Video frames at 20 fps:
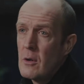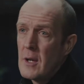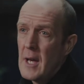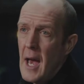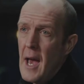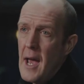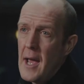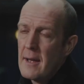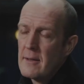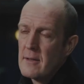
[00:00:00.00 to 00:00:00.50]
UK,
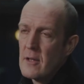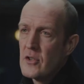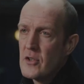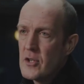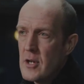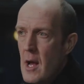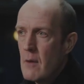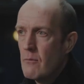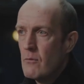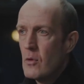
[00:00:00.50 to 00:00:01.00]
as a
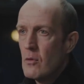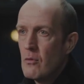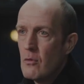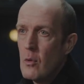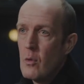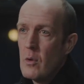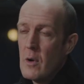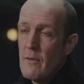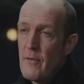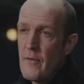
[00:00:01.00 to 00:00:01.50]
general
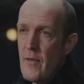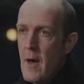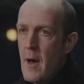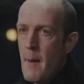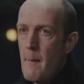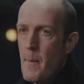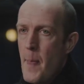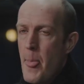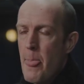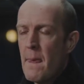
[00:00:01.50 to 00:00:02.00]
rule of
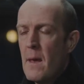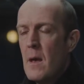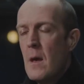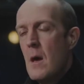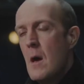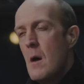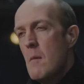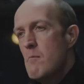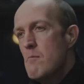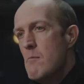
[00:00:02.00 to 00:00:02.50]
thumb,
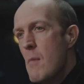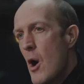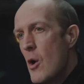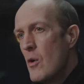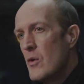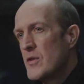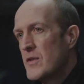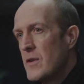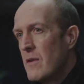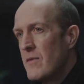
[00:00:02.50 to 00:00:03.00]

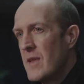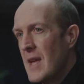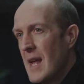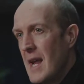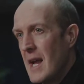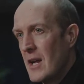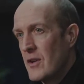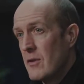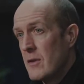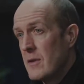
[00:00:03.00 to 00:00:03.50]
most of the
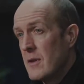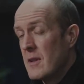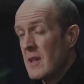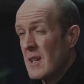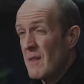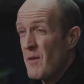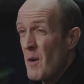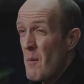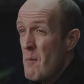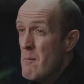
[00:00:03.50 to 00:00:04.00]
electricity
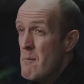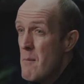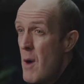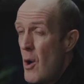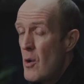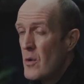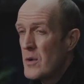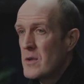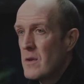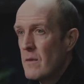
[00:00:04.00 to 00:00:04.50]
for
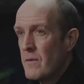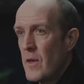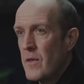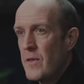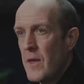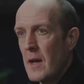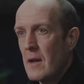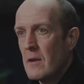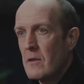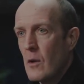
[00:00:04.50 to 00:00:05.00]
most of the
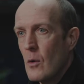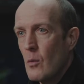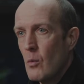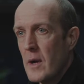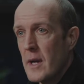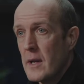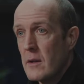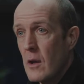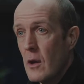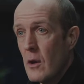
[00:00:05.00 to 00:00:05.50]
things that
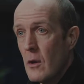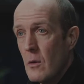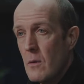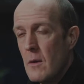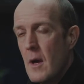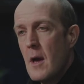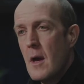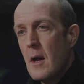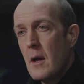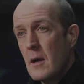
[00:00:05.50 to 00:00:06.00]
we do
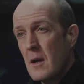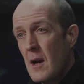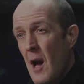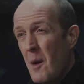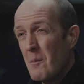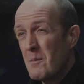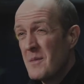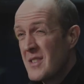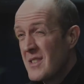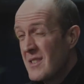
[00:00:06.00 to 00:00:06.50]

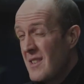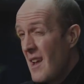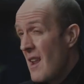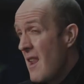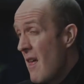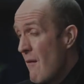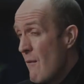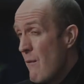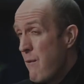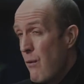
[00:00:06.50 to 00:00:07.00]
comes still,
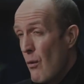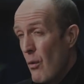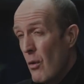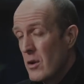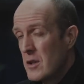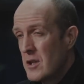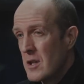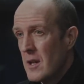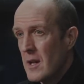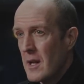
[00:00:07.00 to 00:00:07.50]

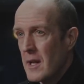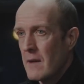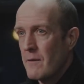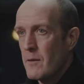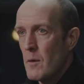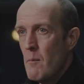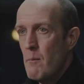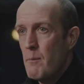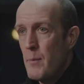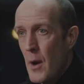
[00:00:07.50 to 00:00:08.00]
unfortunately,
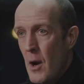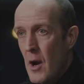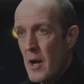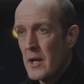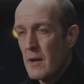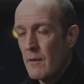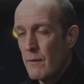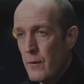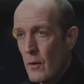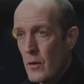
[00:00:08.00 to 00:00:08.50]
from
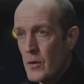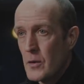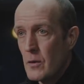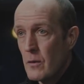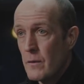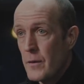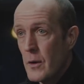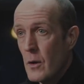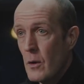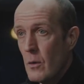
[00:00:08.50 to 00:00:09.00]
burning fossil
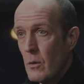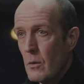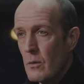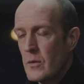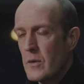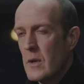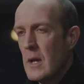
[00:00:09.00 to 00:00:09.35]
fuels.